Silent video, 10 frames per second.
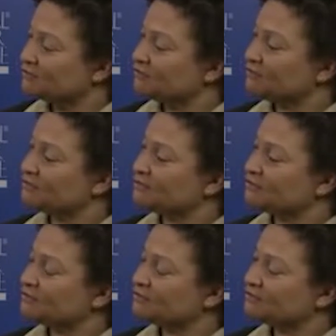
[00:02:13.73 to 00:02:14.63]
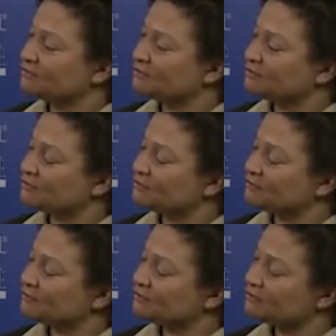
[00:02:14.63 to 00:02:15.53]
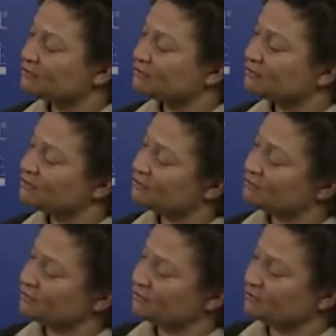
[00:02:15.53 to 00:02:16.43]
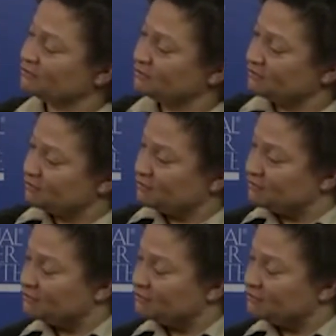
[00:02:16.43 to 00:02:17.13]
(not speaking)